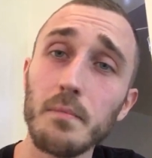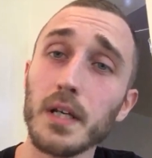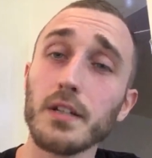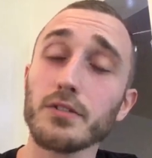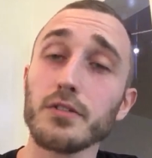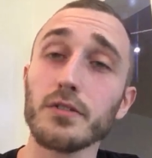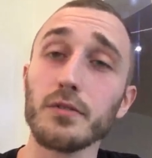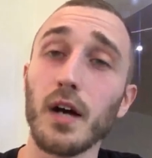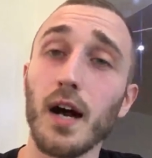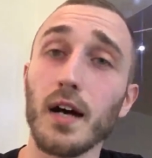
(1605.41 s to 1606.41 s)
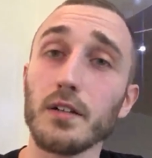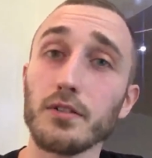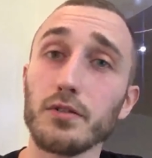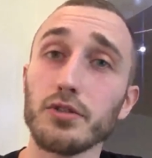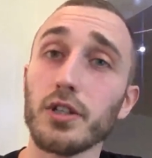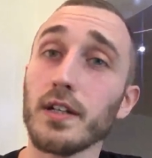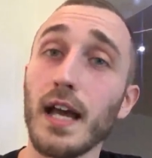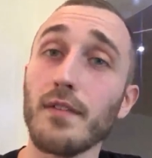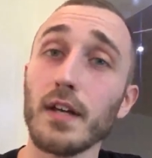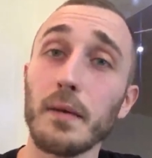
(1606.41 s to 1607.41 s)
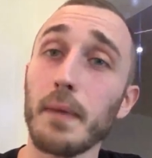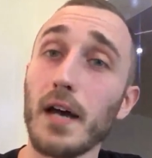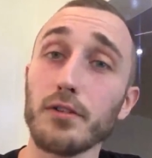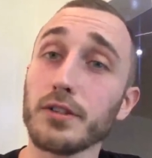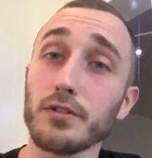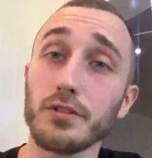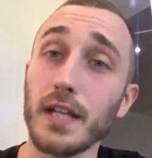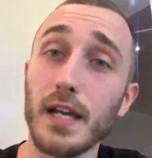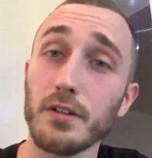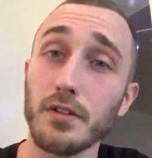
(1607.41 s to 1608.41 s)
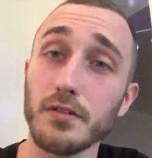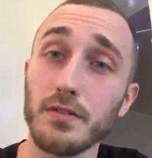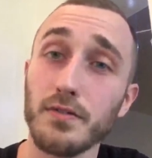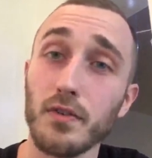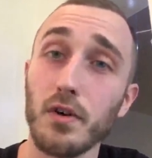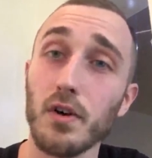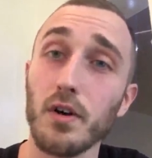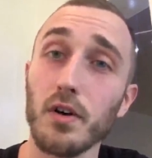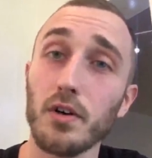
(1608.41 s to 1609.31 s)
because you shouldn't have any boundaries or standards for